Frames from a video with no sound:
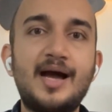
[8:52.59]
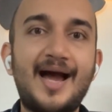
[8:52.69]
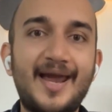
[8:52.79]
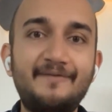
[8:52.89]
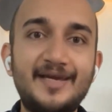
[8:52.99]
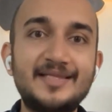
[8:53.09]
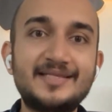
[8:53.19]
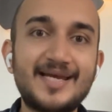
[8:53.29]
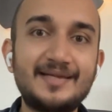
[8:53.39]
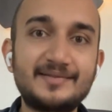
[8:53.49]
I have
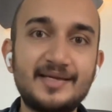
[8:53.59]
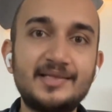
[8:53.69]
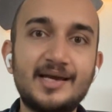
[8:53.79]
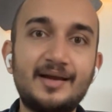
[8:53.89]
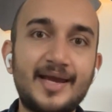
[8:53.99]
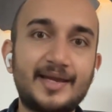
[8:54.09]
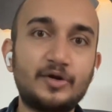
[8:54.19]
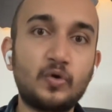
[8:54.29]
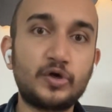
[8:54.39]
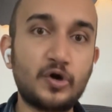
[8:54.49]
insights in there. I
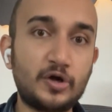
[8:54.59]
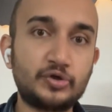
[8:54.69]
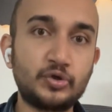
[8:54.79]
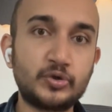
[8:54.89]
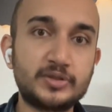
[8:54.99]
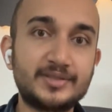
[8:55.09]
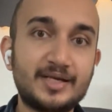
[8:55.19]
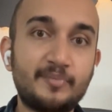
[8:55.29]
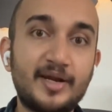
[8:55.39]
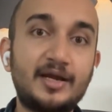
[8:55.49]
can go talk to Gnosis
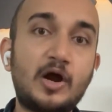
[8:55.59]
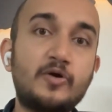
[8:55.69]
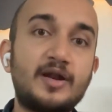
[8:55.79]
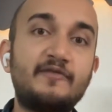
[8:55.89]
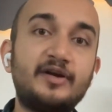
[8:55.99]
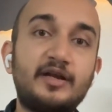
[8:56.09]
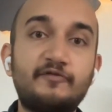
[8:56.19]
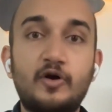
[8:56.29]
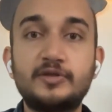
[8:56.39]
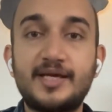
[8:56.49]
and bring around relevant
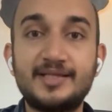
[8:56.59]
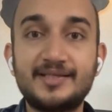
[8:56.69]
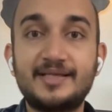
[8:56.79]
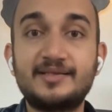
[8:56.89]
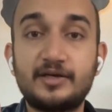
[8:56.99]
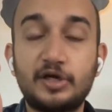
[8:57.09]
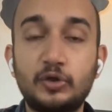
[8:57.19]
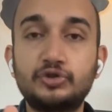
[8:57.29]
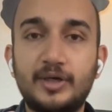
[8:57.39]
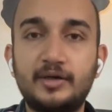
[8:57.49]
insights that a
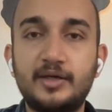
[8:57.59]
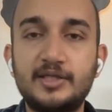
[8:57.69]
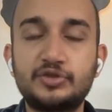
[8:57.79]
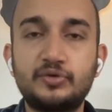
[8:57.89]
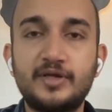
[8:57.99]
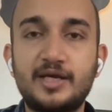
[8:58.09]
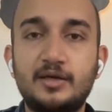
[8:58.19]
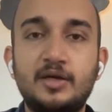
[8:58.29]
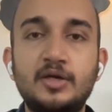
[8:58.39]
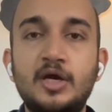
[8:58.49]
new joiner needs to read.
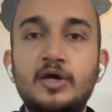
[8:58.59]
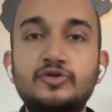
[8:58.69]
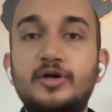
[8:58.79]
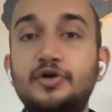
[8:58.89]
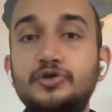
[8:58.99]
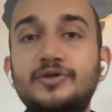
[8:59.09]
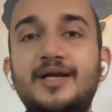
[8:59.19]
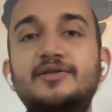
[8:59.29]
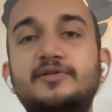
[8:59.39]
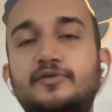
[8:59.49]
So a new
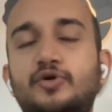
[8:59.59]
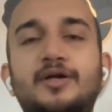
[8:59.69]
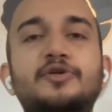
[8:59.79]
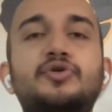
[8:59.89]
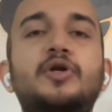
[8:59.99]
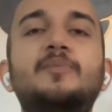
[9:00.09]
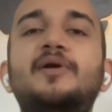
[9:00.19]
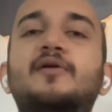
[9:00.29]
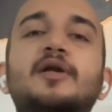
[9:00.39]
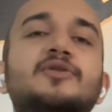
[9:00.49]
joiner shouldn't
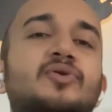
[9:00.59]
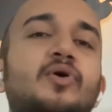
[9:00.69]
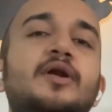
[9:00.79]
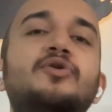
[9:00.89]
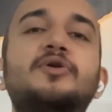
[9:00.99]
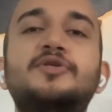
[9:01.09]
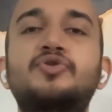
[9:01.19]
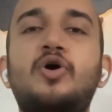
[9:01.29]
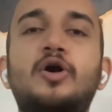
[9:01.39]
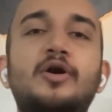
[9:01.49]
be really thrown into
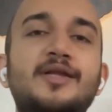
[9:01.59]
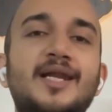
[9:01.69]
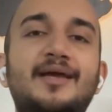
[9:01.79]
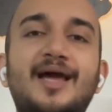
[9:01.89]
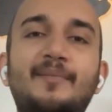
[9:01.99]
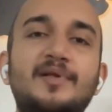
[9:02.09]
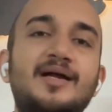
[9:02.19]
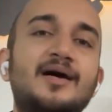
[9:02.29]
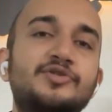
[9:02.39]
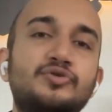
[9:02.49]
Discord or Telegram and
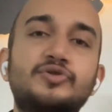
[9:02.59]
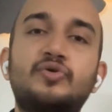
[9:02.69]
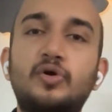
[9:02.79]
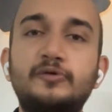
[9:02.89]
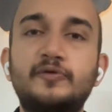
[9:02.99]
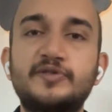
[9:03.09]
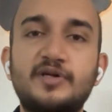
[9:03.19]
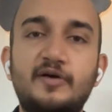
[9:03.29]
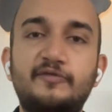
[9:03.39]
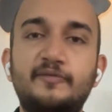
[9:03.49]
asked to scroll through
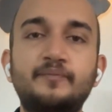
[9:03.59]
stuff.